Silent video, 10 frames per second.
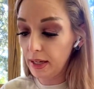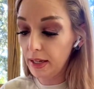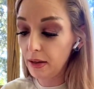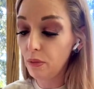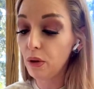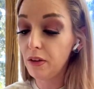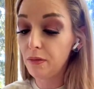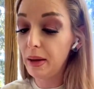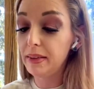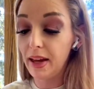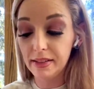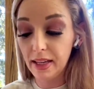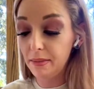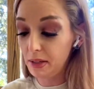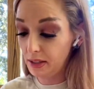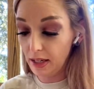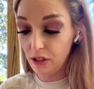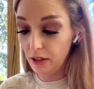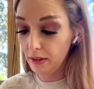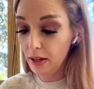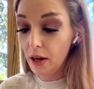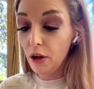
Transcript: and he would have made that same decision.